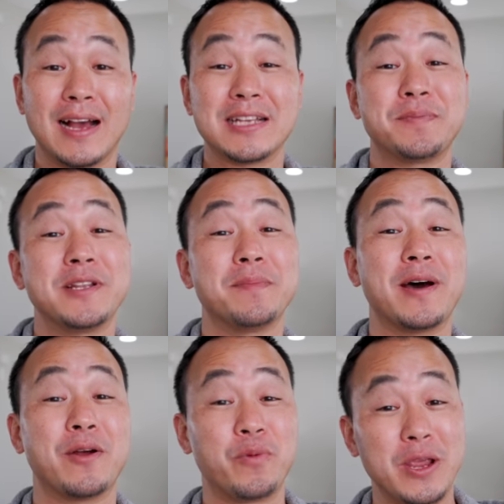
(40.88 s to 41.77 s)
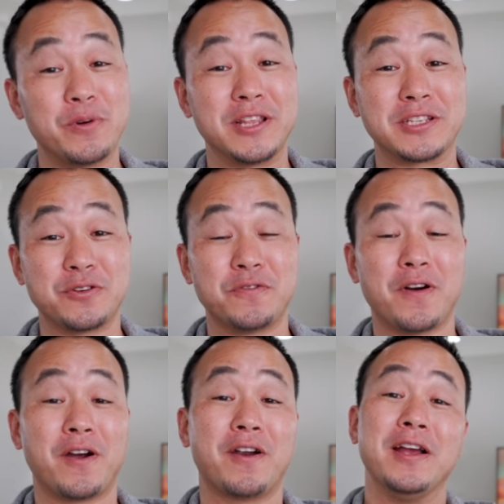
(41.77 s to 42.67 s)
I spent about a week with it so
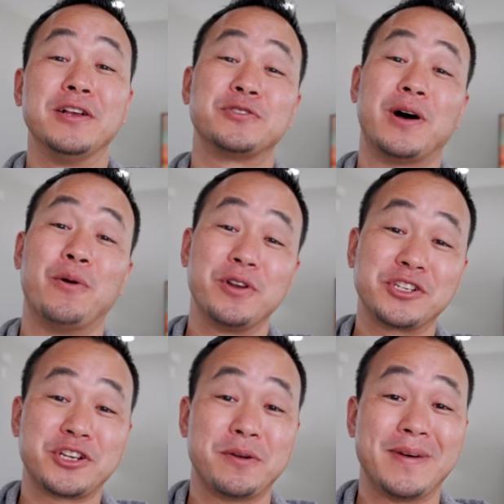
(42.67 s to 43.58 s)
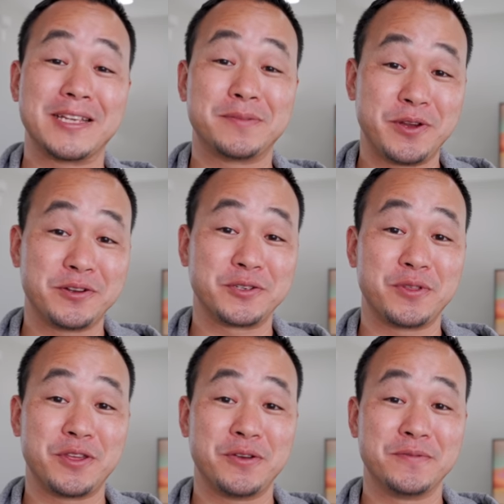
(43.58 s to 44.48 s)
far, so I wanna share my experience
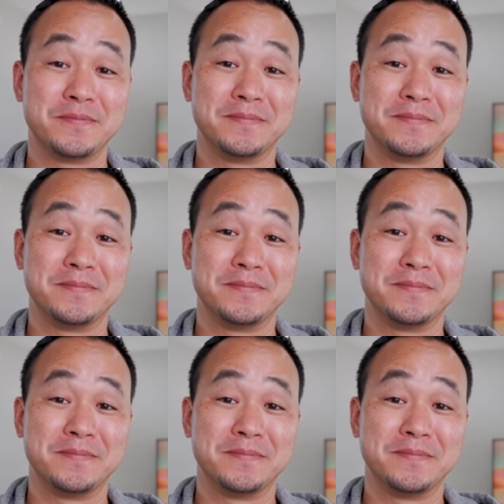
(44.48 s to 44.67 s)
with you.